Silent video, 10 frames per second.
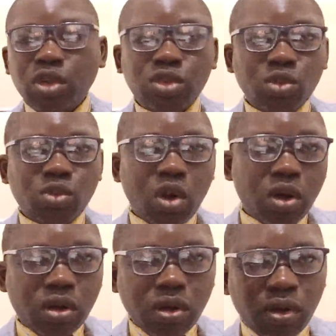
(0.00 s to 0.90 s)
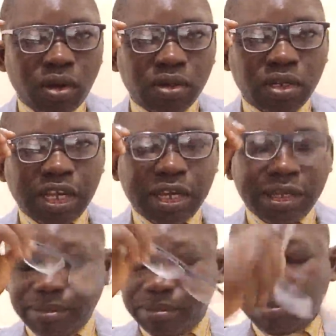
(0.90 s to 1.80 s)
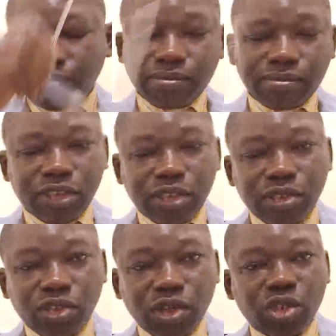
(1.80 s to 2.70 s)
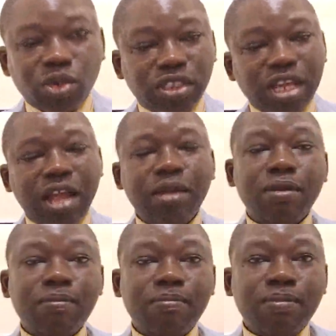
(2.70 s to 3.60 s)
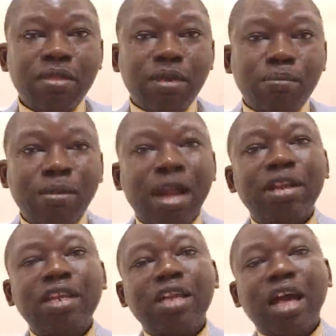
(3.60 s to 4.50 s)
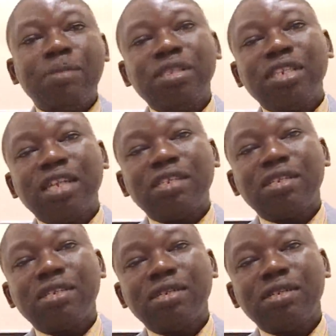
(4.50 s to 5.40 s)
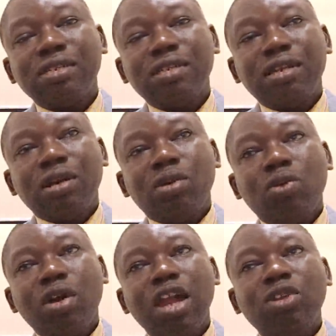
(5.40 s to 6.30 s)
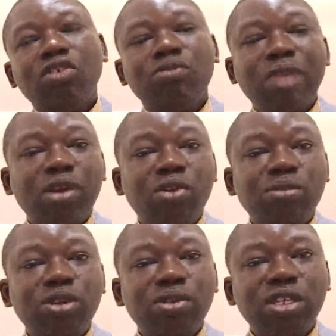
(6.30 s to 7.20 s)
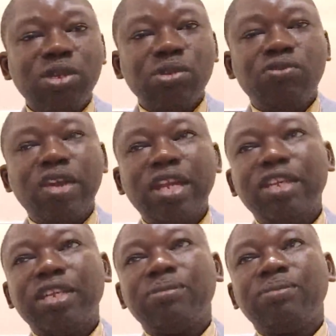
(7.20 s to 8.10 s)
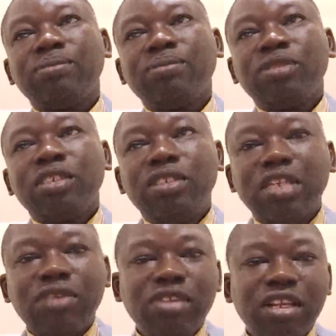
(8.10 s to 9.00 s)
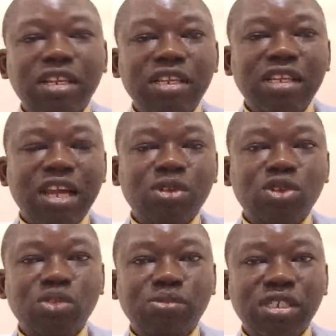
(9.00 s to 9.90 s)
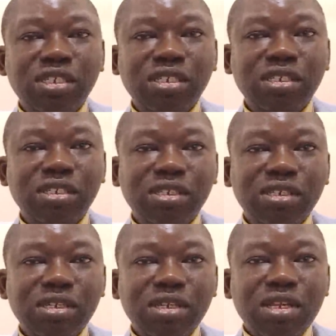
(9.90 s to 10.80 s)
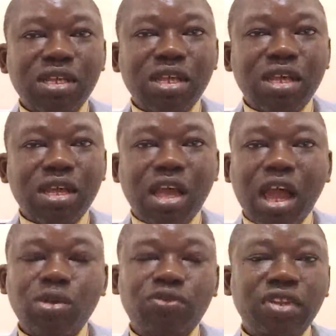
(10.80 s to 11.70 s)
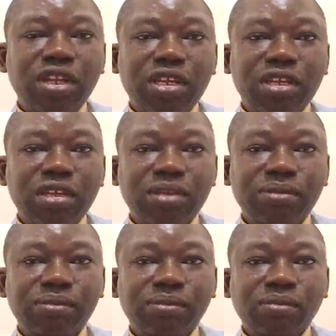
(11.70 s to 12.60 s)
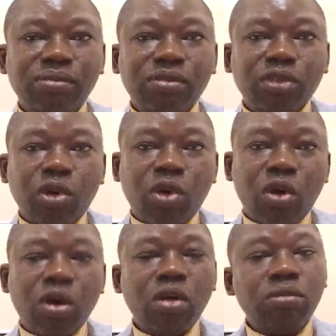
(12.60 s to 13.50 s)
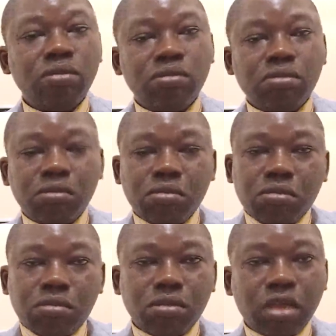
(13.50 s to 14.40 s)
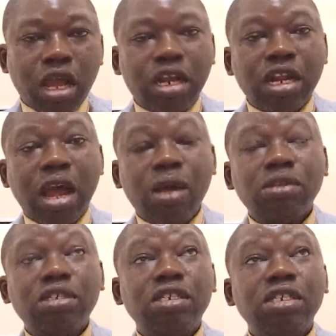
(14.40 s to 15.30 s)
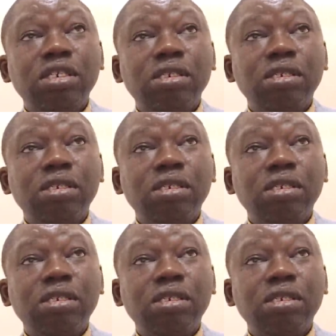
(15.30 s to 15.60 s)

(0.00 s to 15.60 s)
and this is the Master Microbiology YouTube channel. I believe with this video, you are going to be able to master the art of writing a very solid abstract for your project or for any other thing you want to need abstract for.